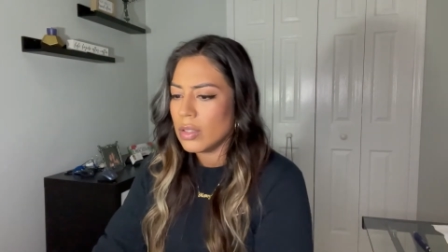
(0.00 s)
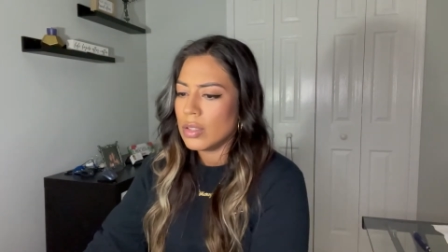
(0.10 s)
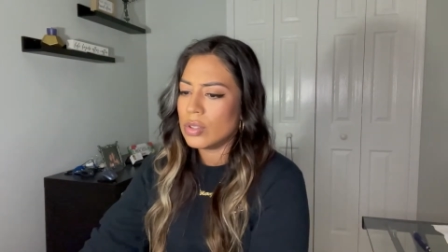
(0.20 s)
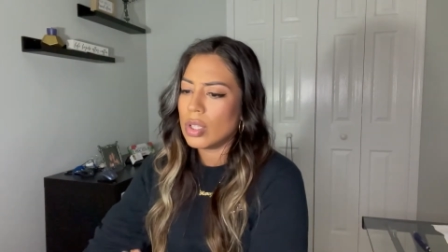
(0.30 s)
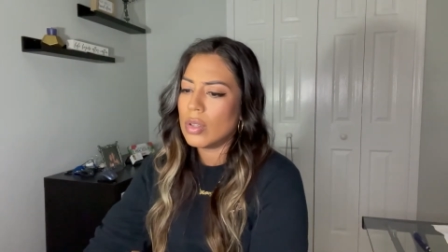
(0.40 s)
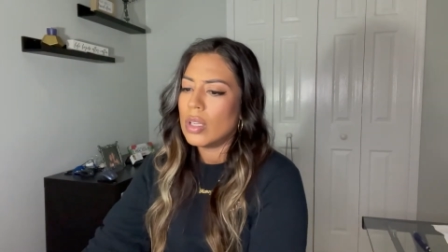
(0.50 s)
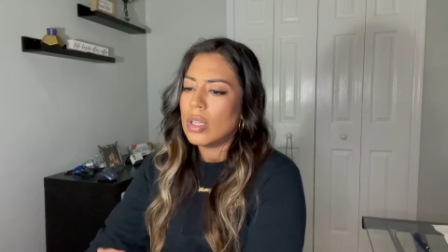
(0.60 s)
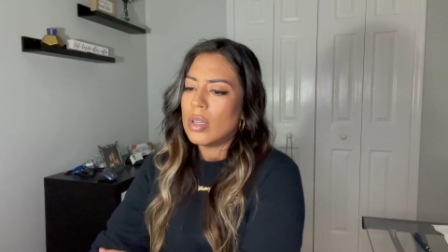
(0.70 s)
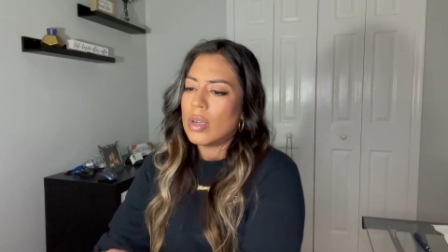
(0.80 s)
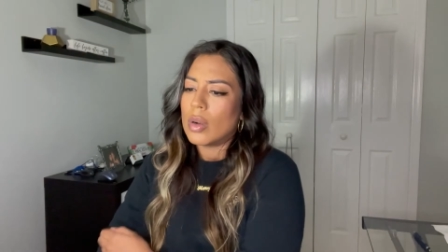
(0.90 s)

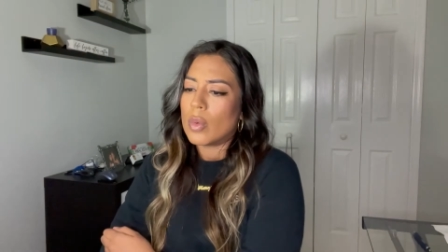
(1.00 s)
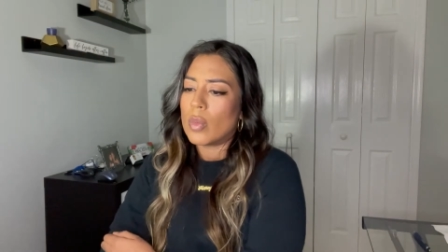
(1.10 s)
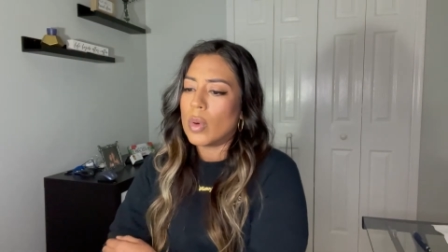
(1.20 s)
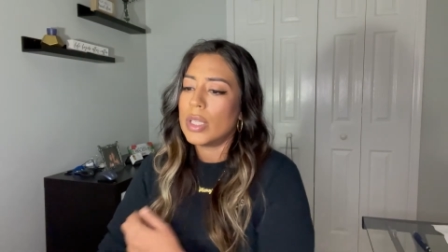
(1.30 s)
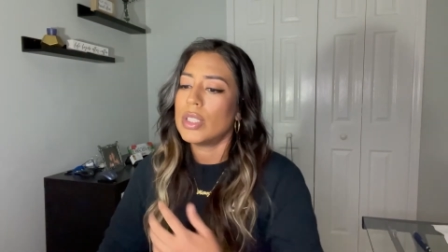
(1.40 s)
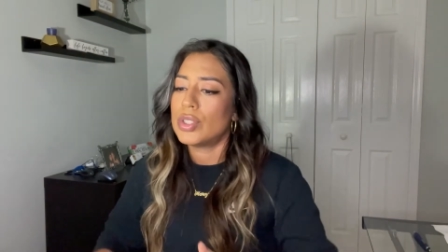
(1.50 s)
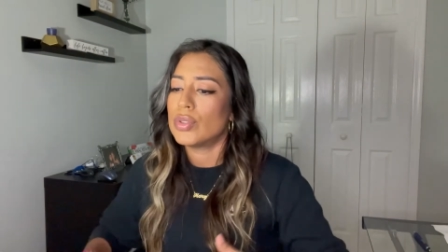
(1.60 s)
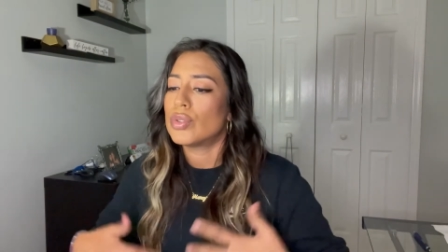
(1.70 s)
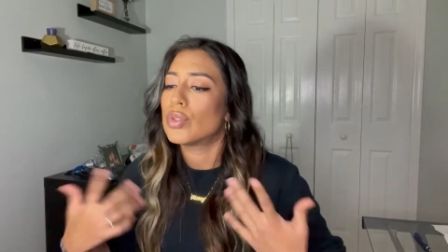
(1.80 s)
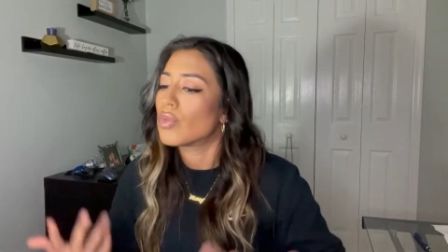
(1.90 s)
So what did
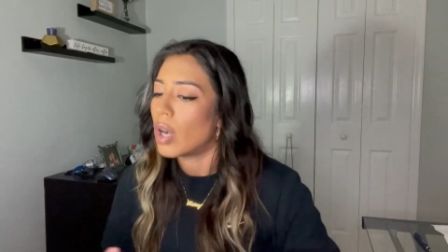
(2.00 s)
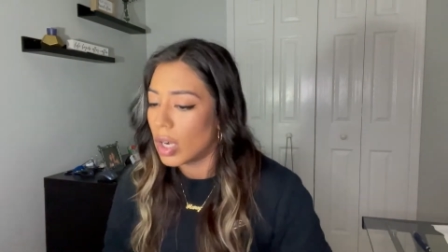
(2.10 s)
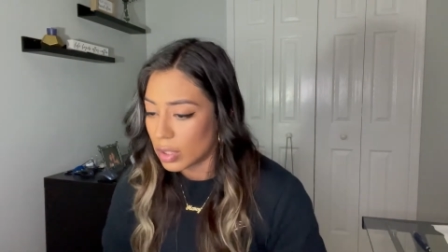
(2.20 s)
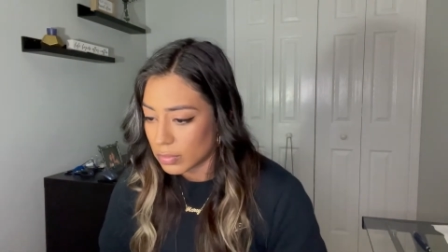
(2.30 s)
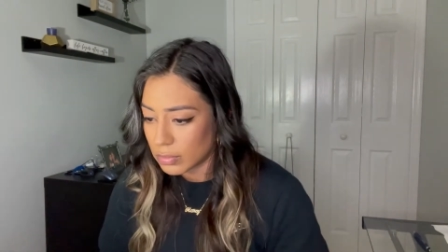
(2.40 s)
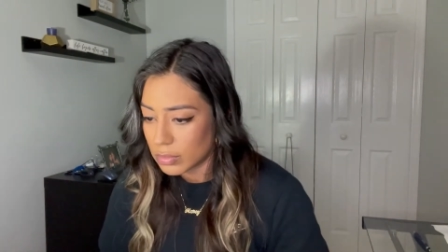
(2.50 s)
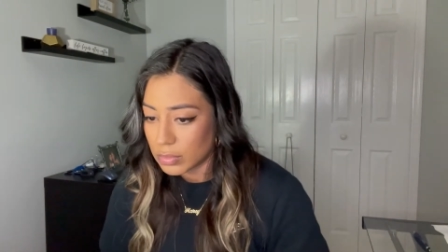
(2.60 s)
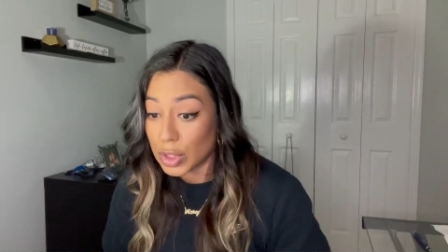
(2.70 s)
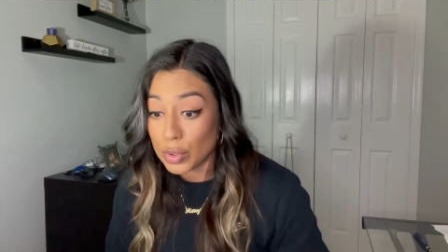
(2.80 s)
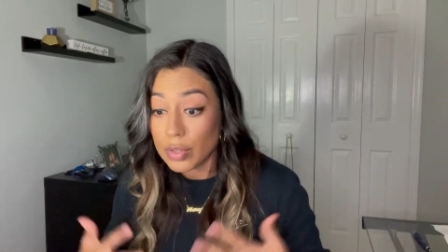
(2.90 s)
you do wrong?
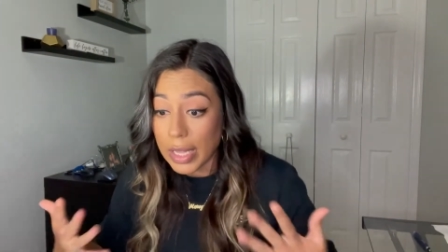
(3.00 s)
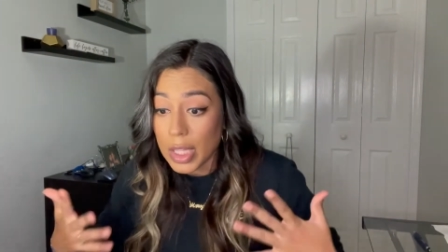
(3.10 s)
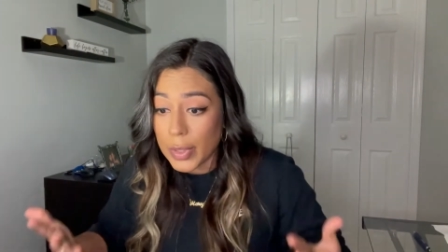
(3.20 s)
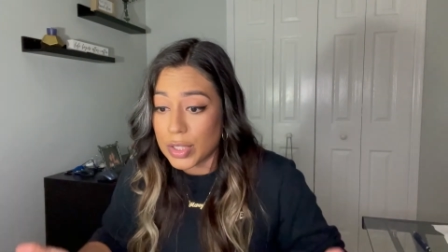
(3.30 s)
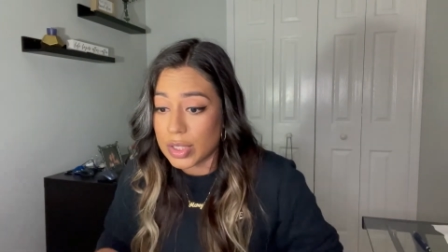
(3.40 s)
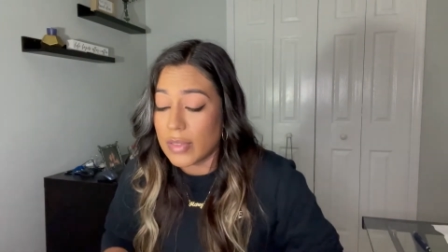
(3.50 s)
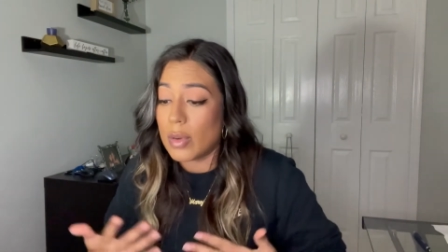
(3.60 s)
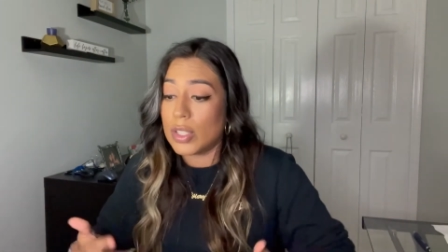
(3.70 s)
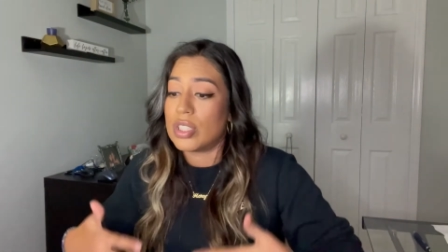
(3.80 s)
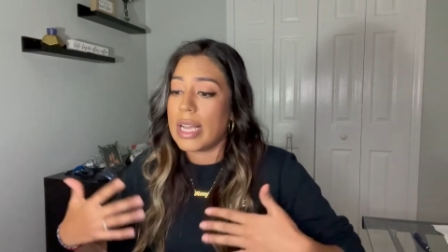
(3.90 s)
When you evaluate yourself, I
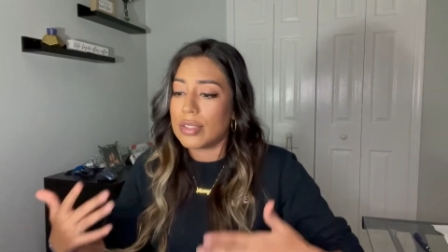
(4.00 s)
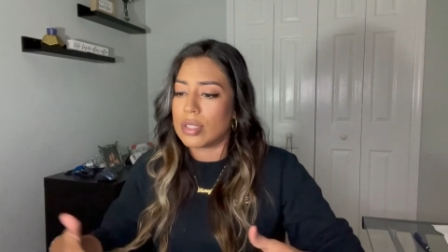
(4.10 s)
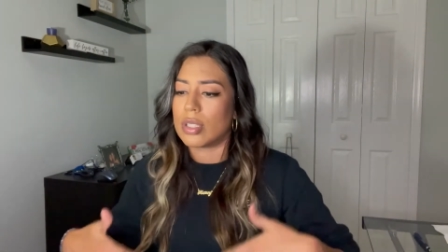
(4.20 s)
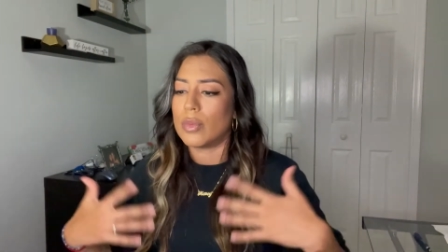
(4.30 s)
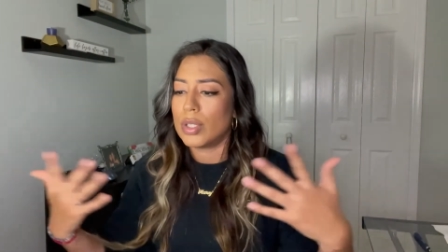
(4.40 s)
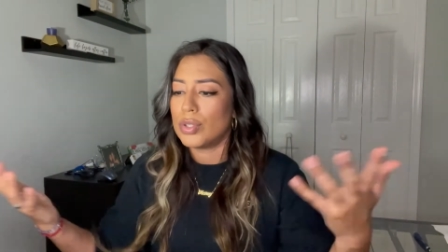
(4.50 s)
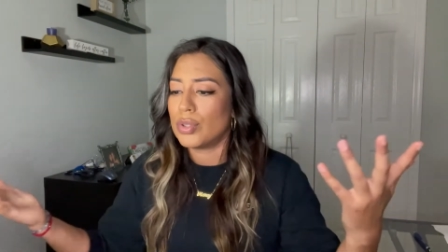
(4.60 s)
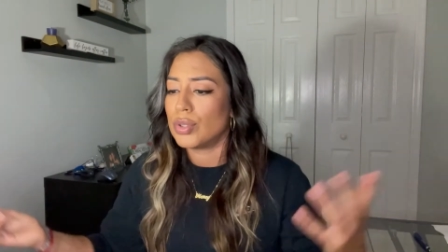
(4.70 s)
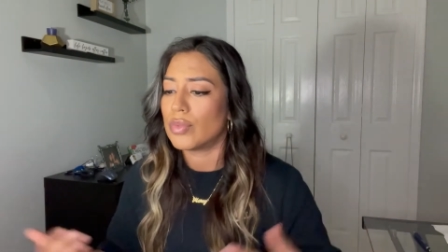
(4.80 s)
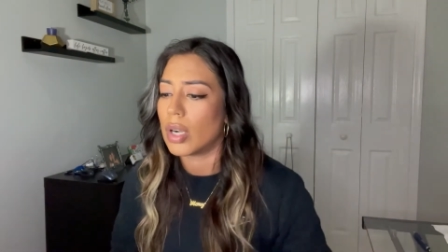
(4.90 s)
want you to ask yourself, what did you
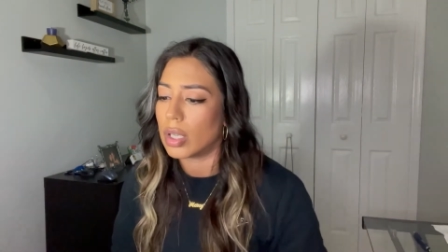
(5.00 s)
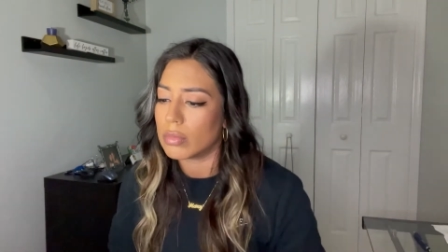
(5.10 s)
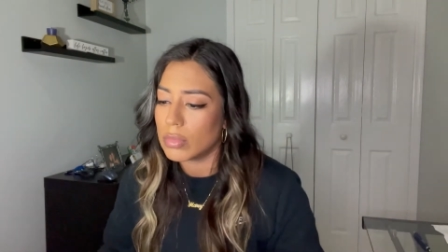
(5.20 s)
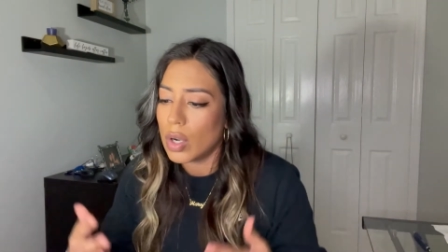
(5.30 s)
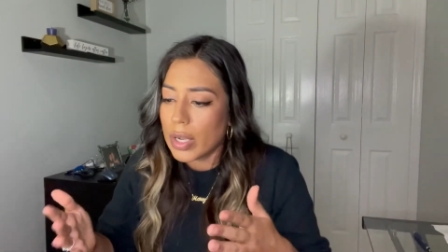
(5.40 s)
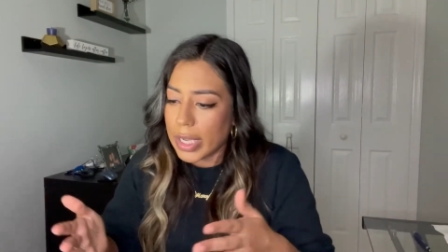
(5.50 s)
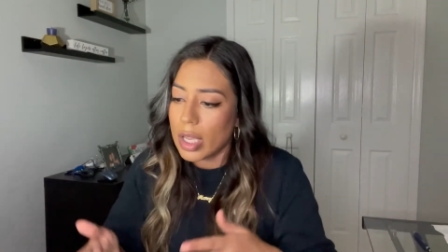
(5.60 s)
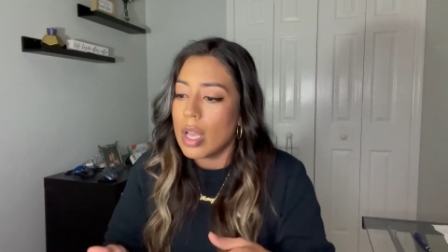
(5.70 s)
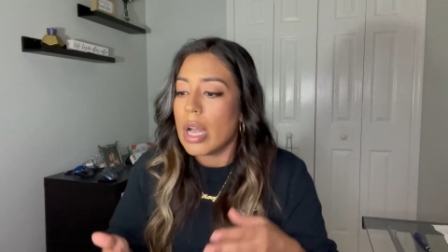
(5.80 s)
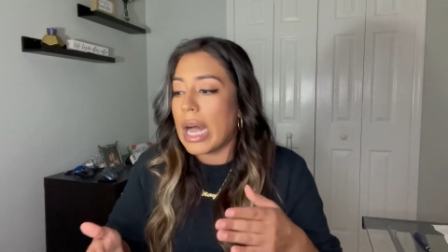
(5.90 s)
do wrong?
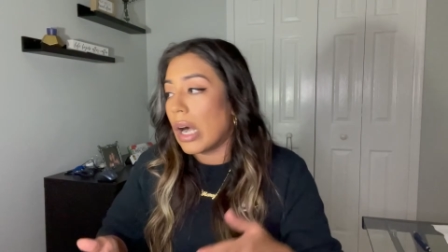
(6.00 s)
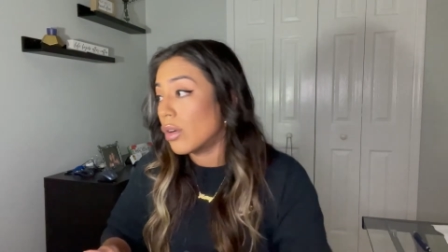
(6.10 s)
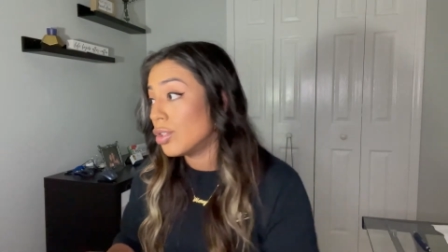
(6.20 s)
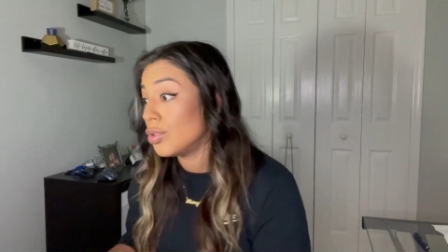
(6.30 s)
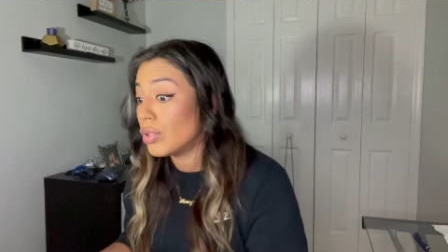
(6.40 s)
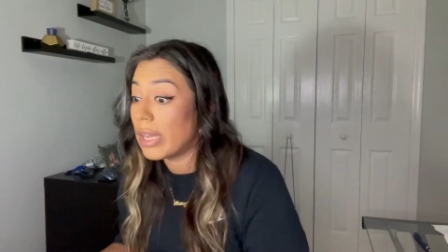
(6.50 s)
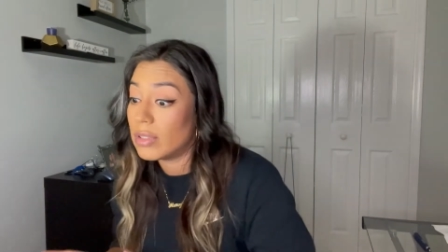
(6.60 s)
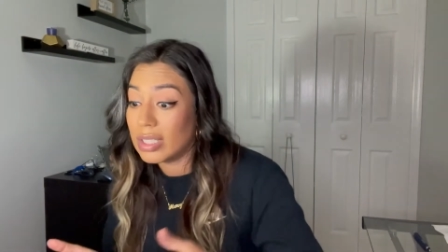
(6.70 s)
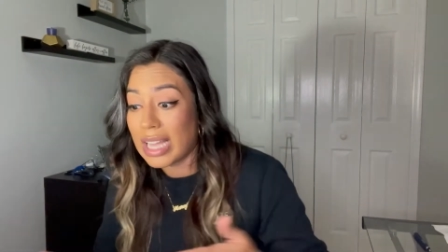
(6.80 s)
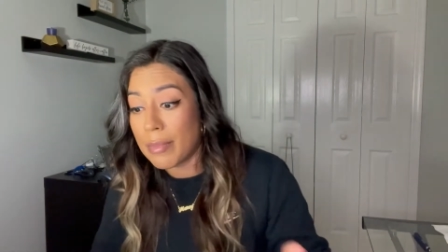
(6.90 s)
Okay, how could you have
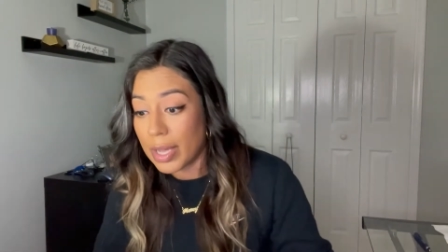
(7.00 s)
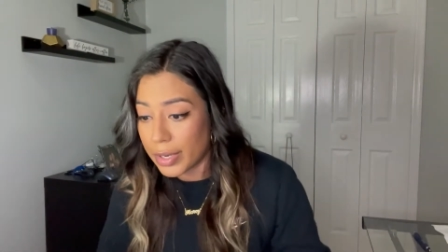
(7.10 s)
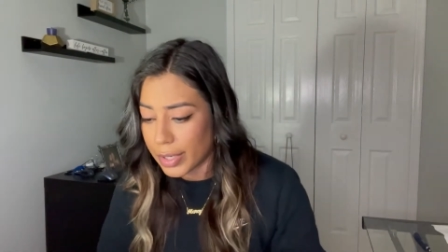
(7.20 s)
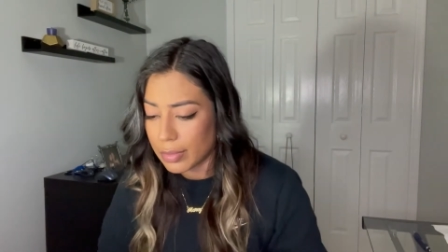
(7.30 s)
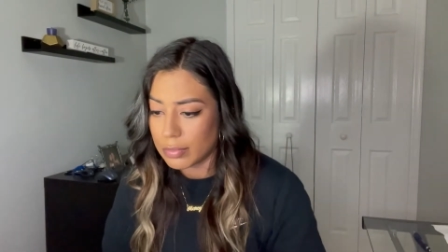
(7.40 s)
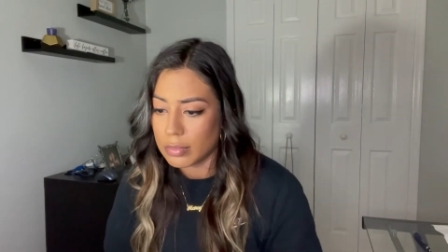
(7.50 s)
done that better?